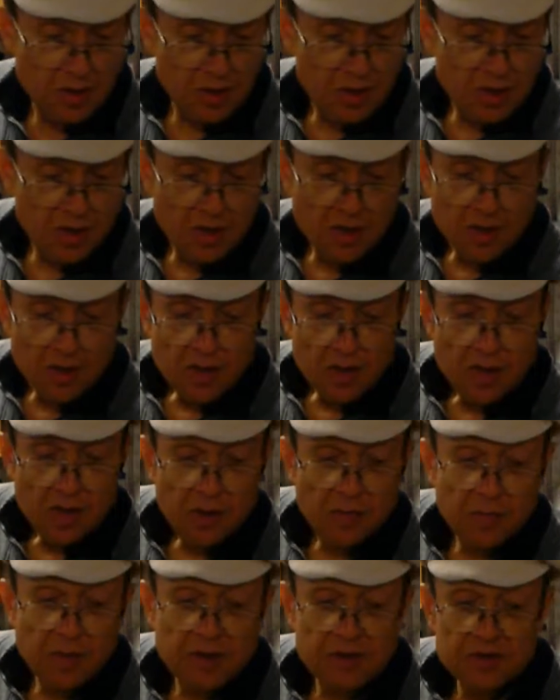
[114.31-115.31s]

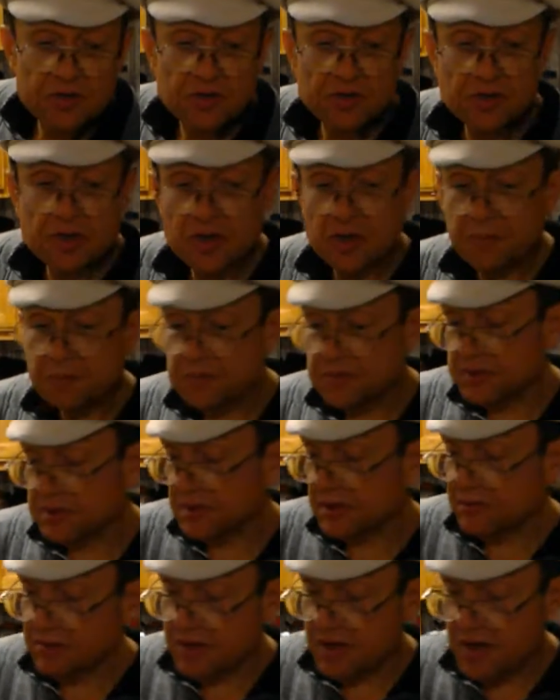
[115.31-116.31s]
About 2 cups
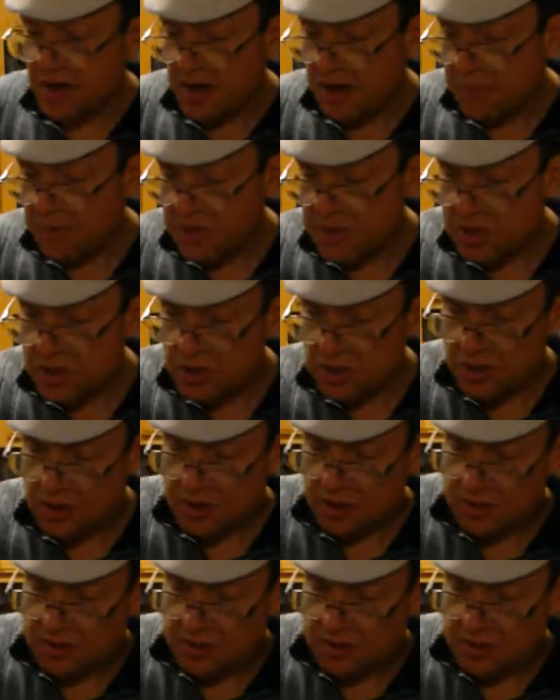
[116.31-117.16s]
of cabbage.